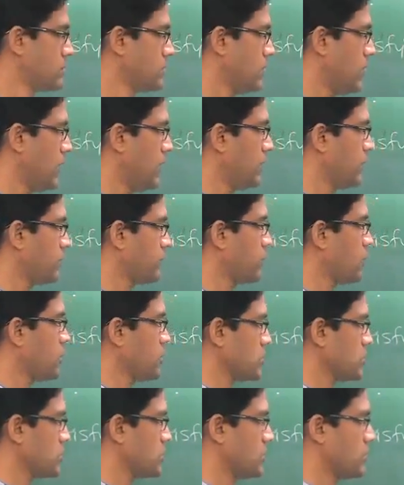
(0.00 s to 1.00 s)
And of
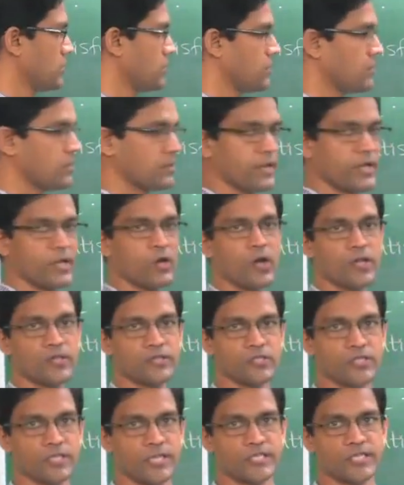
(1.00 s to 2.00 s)
course, recall
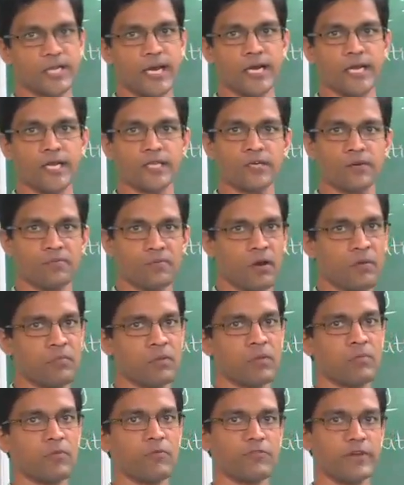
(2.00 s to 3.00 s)
this is exactly the
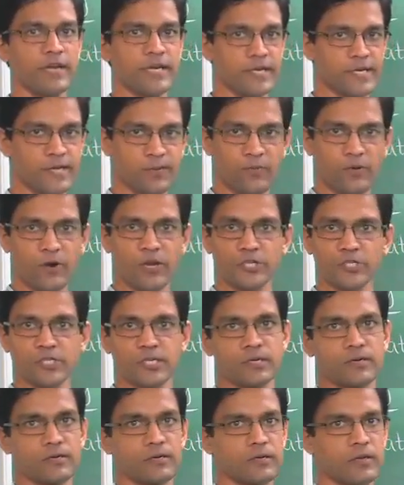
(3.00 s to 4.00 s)
problem of
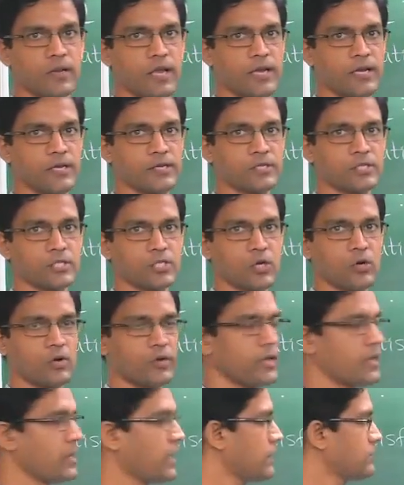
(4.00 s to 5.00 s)
interpolation, right. So,
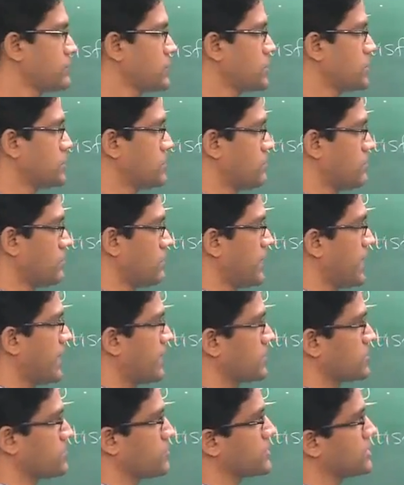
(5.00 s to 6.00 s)
here I have just
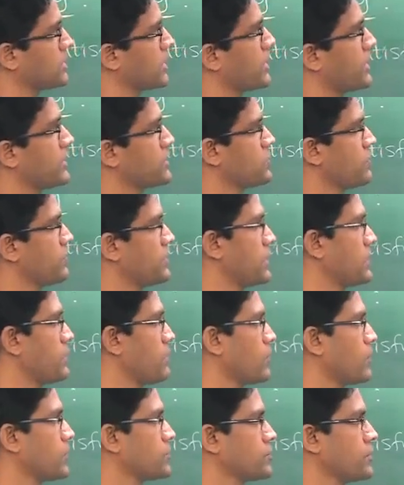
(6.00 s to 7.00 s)
taken a special case of
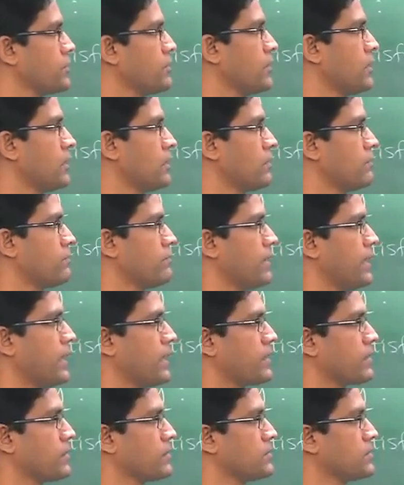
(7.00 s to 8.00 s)
interpolation
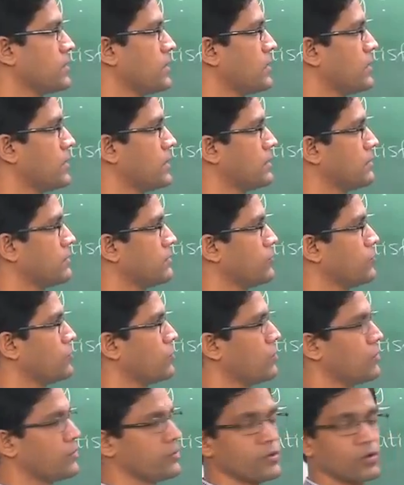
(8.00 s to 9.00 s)
where
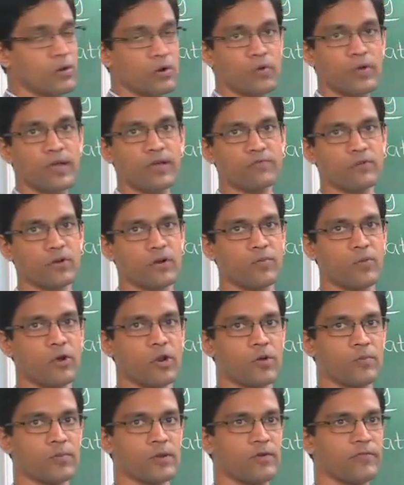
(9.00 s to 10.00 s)
you are looking for a
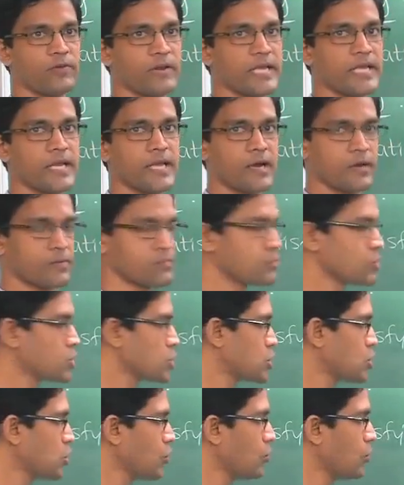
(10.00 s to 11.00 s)
polynomial of degree at
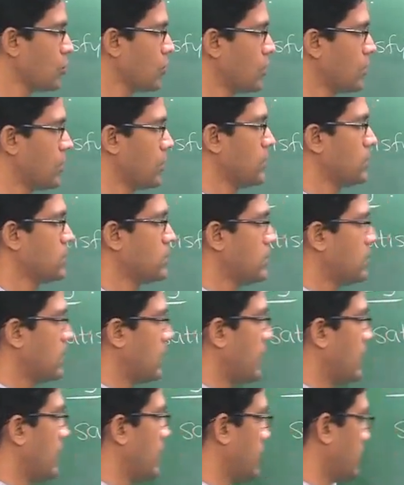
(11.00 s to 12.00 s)
most 2,
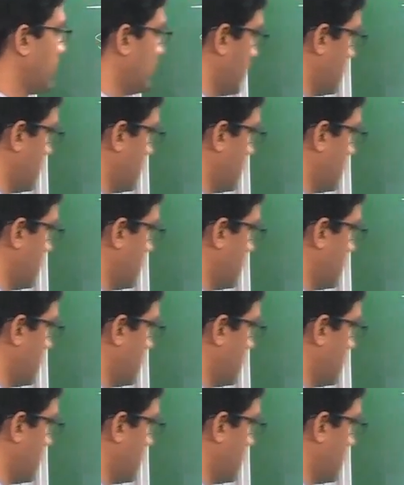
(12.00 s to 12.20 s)
and